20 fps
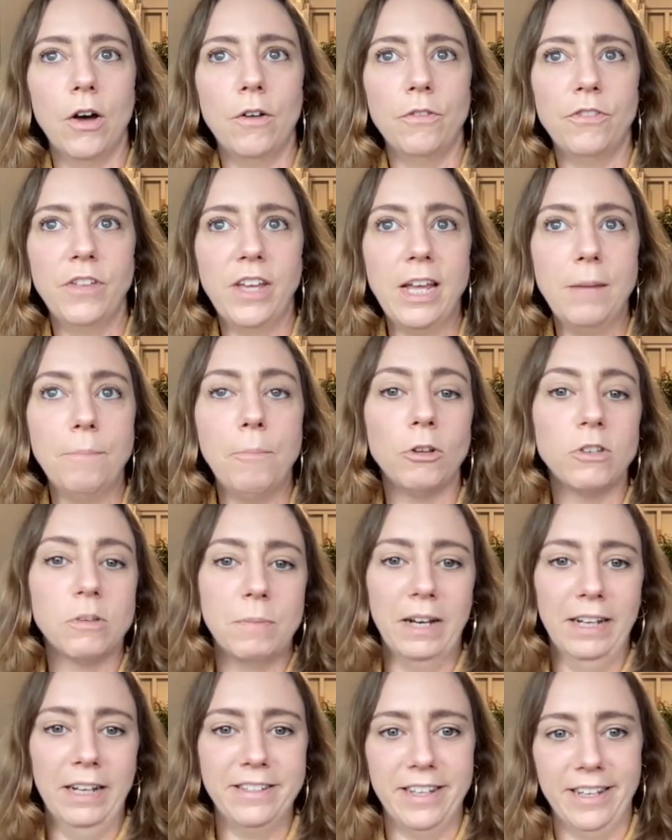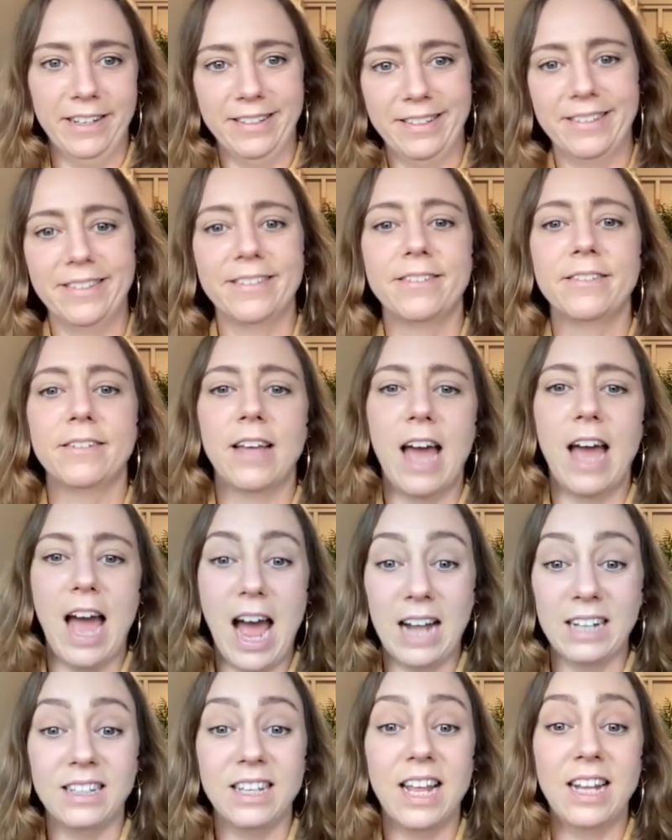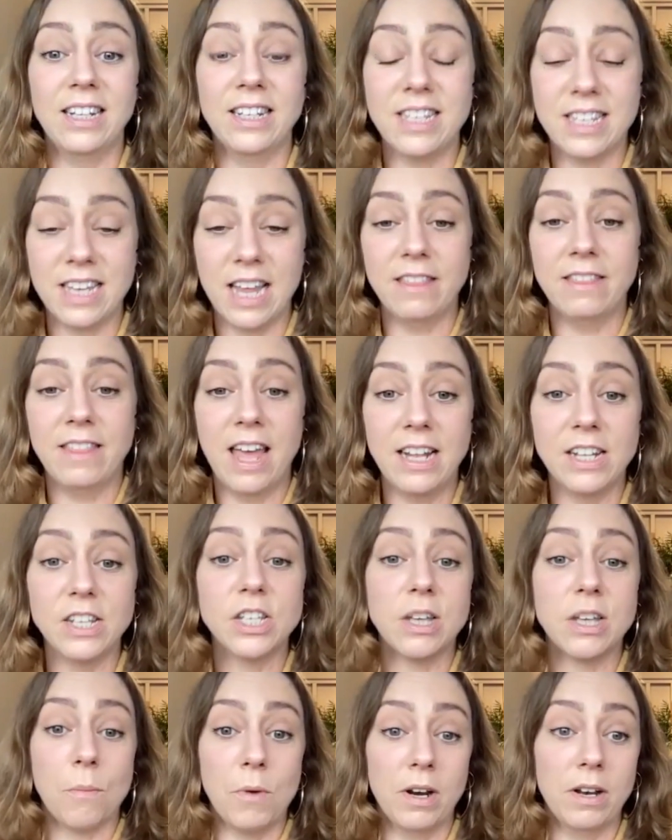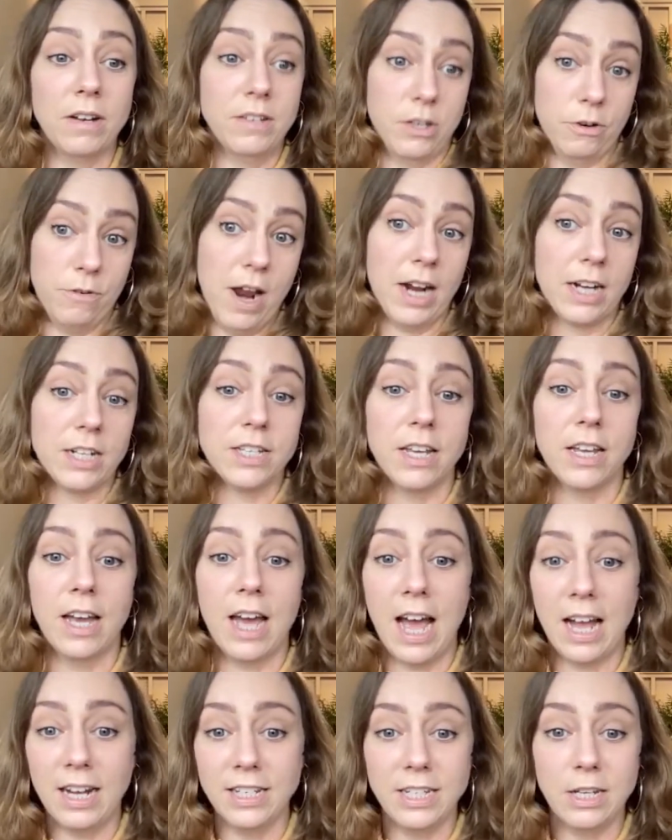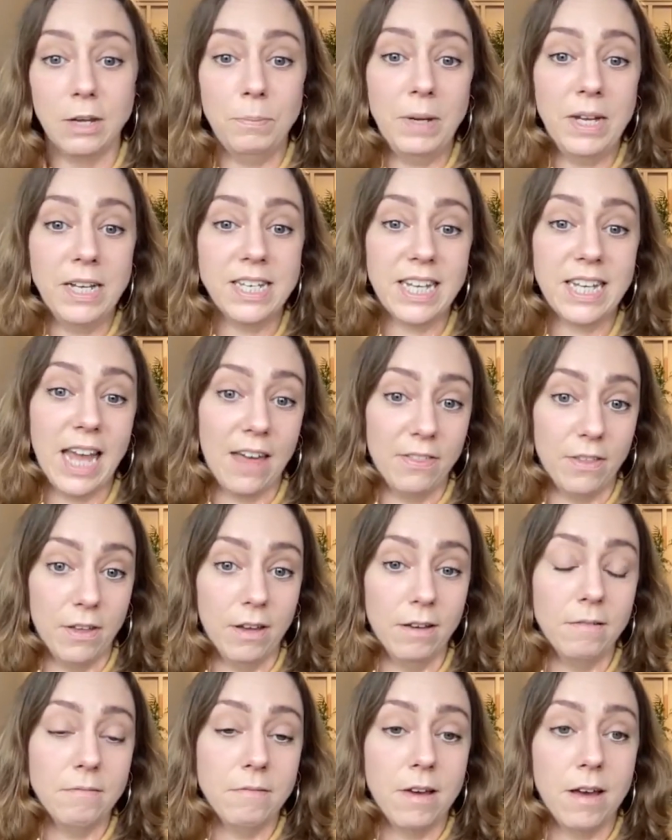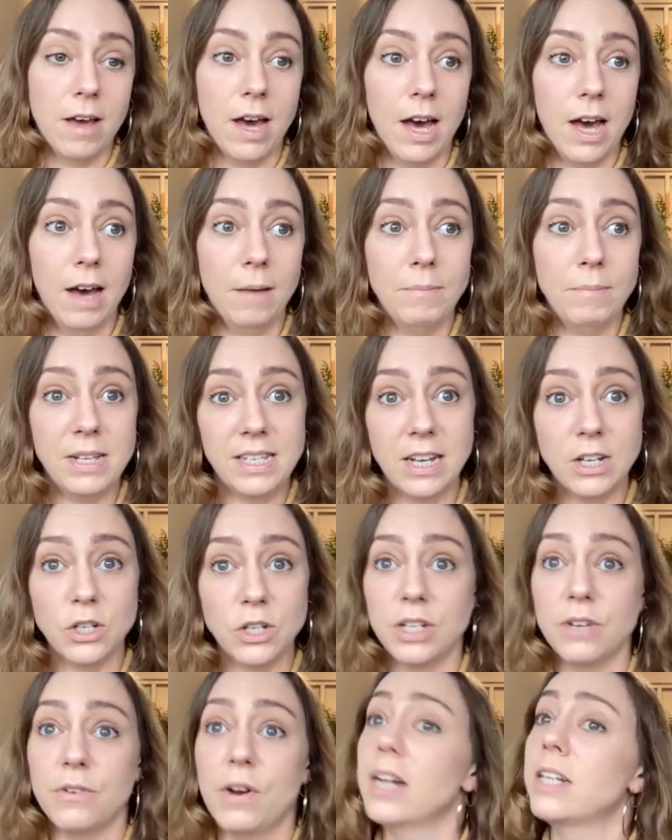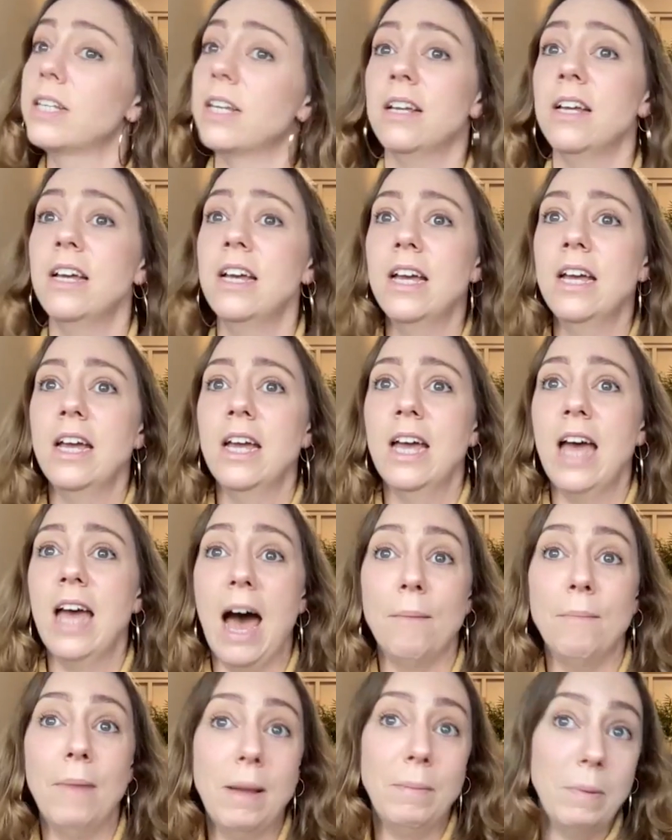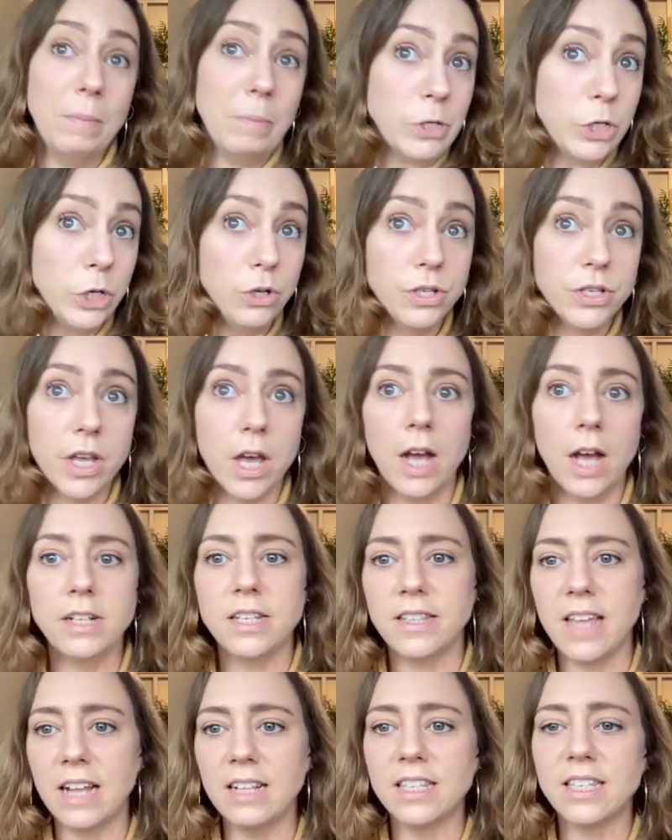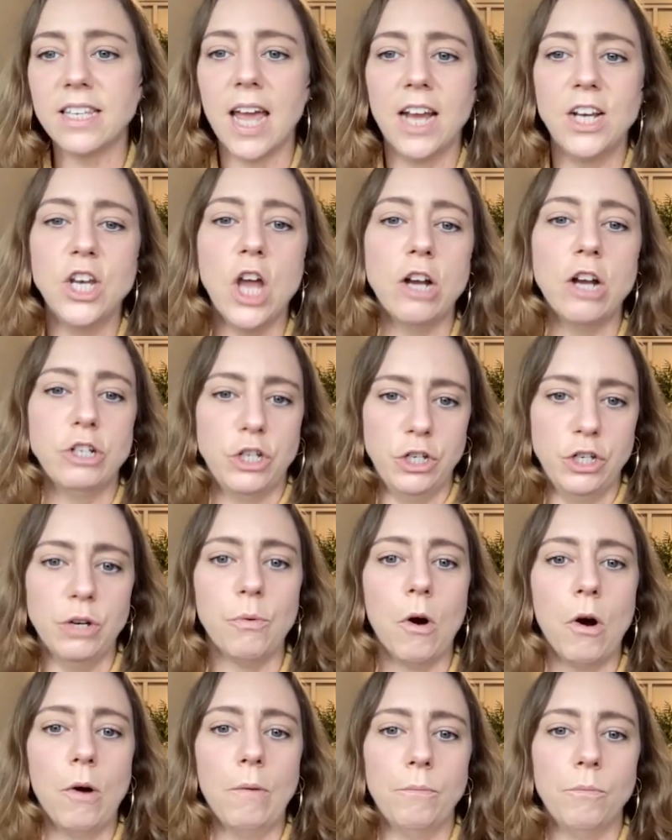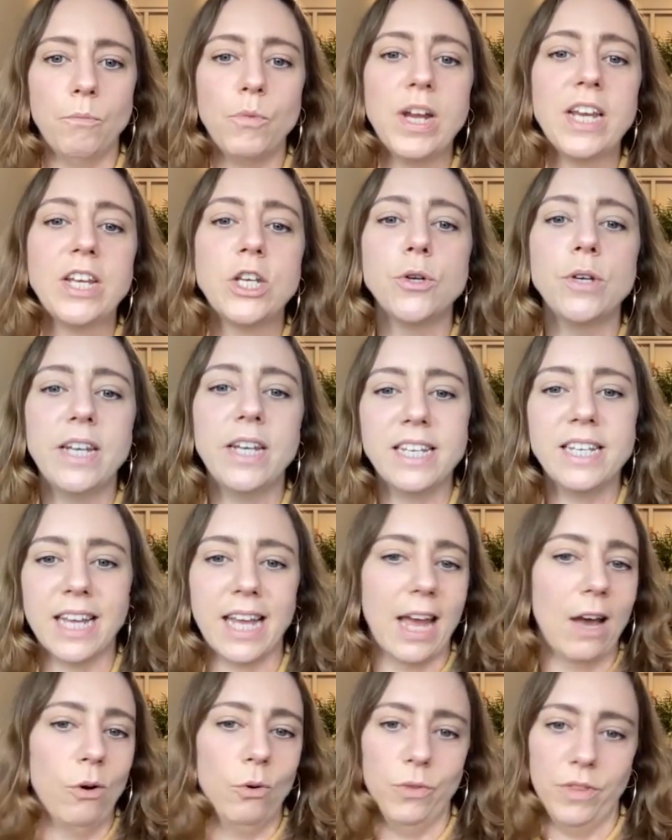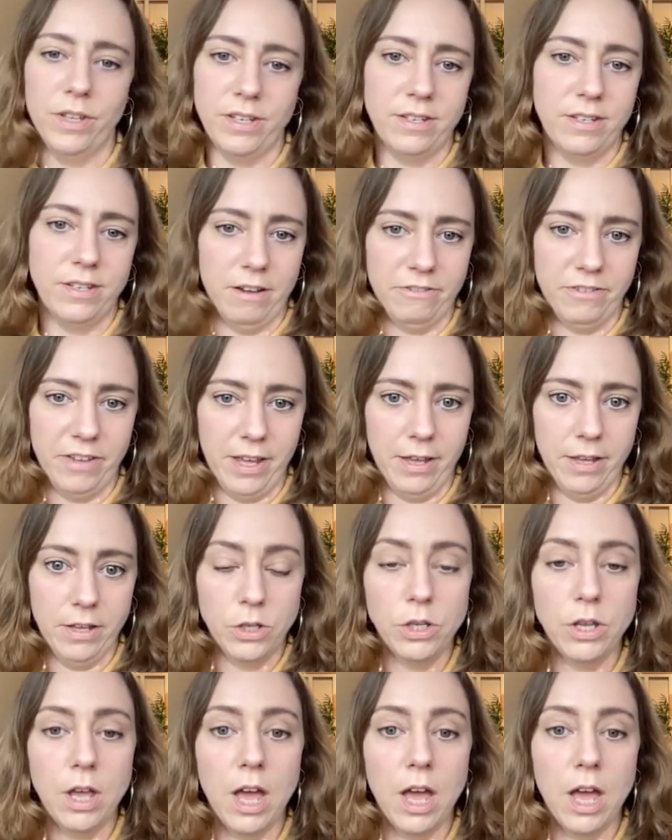the possibilities, and then someone, director and DOP together, but essentially director and maybe producer, to then say, no, do you know what, we do need to get all this stuff here.